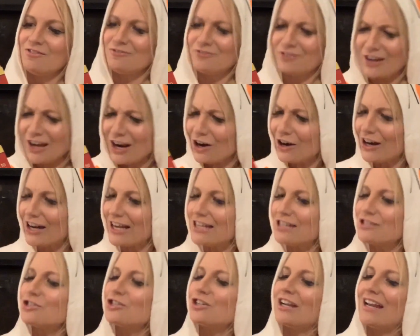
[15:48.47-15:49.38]

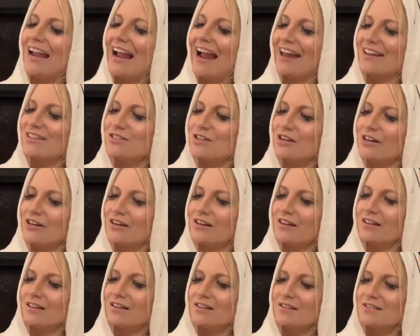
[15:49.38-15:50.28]
Very, she answered.
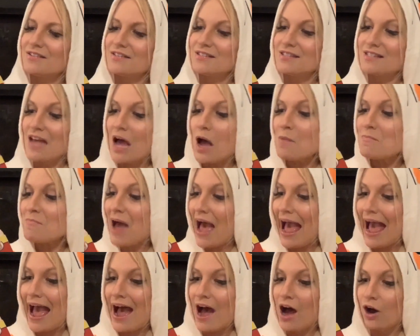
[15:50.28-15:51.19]

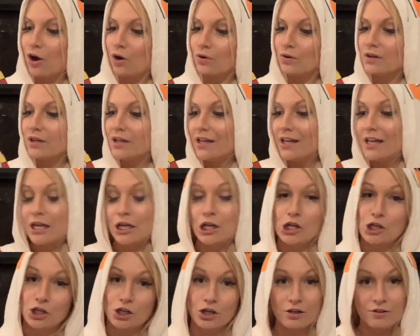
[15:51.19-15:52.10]
Somehow,
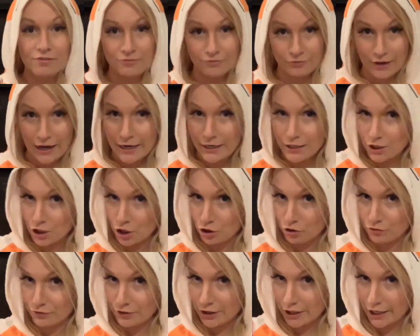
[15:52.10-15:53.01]
your friend
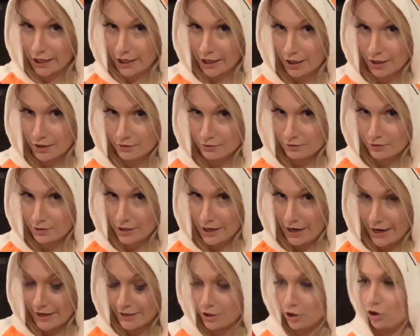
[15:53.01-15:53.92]
over there
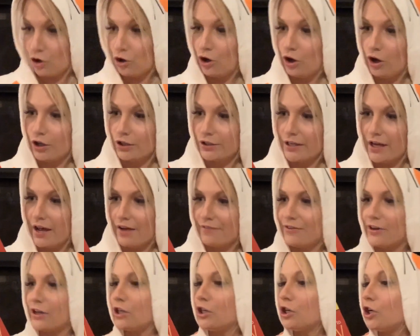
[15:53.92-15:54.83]
got a hold
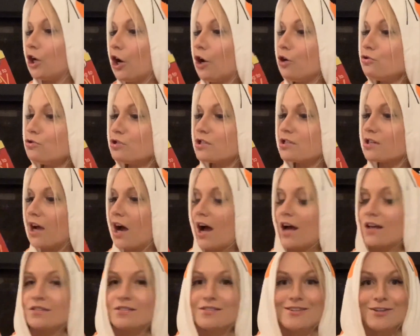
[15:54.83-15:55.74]
of a ghost
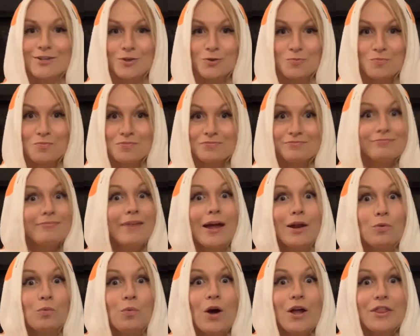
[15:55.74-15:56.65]
costume
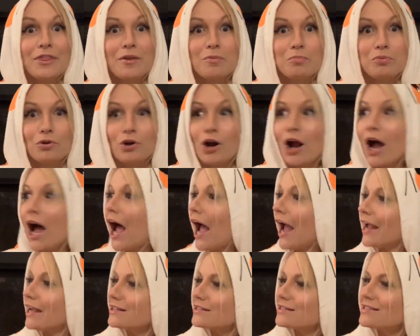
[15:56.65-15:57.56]
and won the
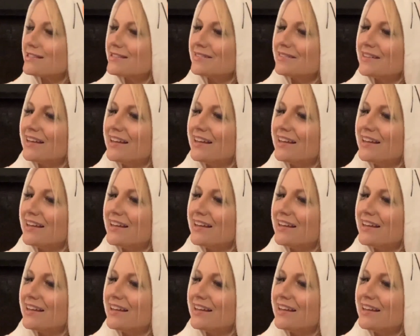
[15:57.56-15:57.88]
prize.